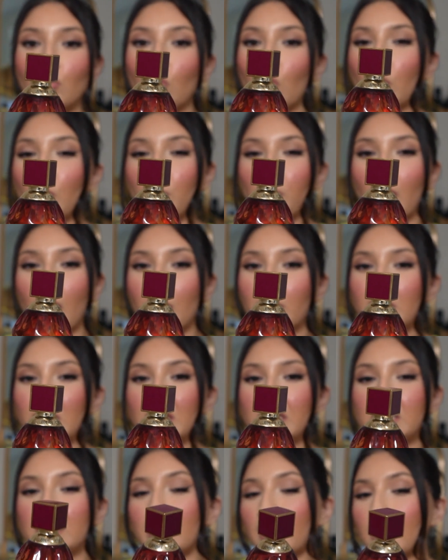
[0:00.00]
would
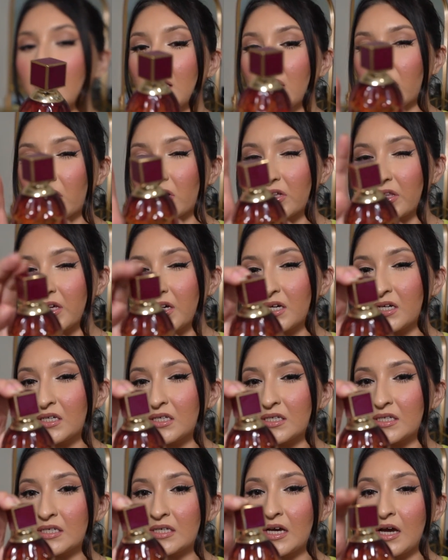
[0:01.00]
probably declare
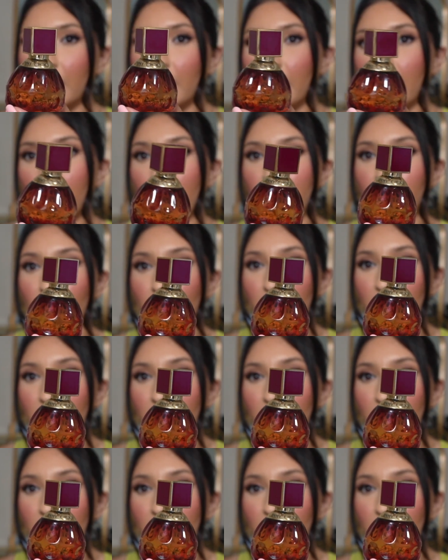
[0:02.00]
this. I feel